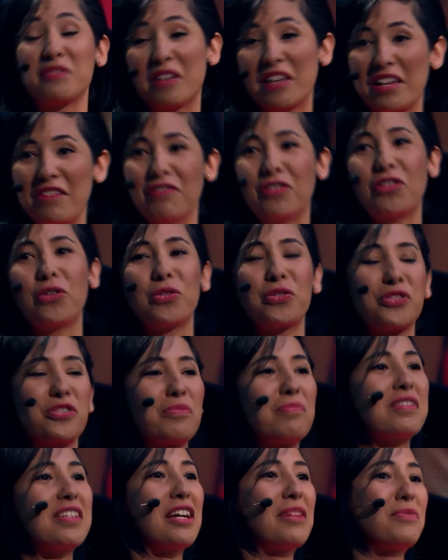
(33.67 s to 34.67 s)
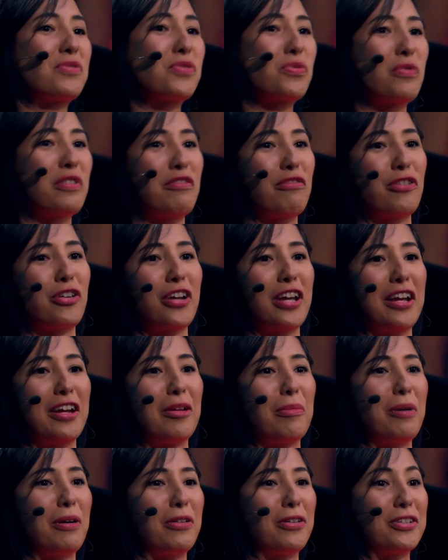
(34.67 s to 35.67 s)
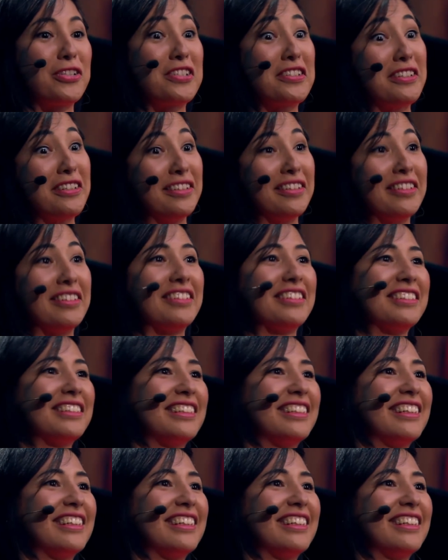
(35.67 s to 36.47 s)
even though sometimes we forget about our tongue.